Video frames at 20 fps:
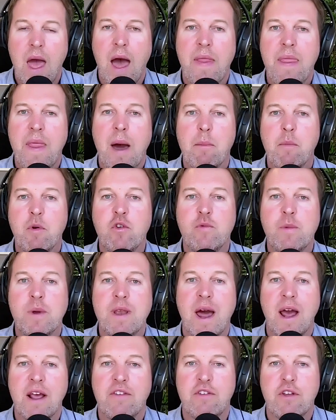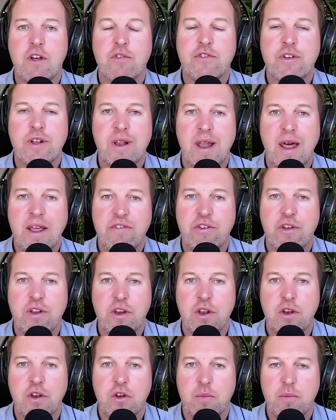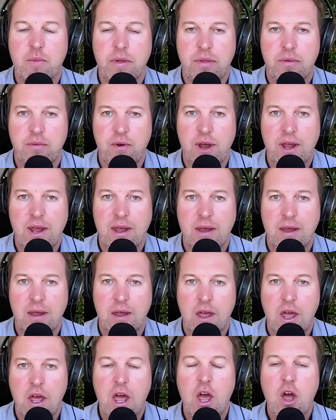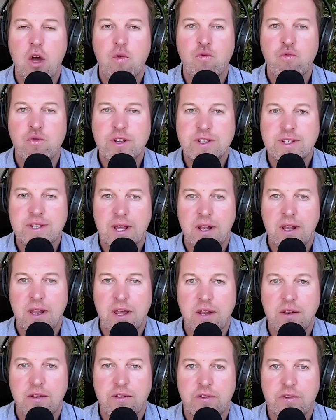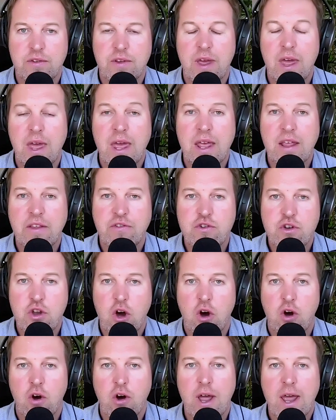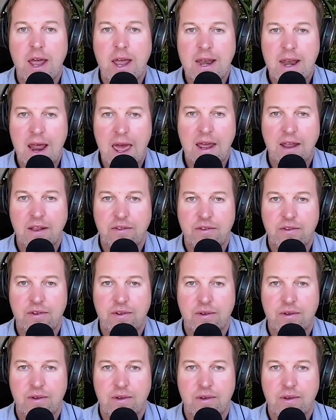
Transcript: And that moves me nicely on to lesson number 3. Resilience is not innate.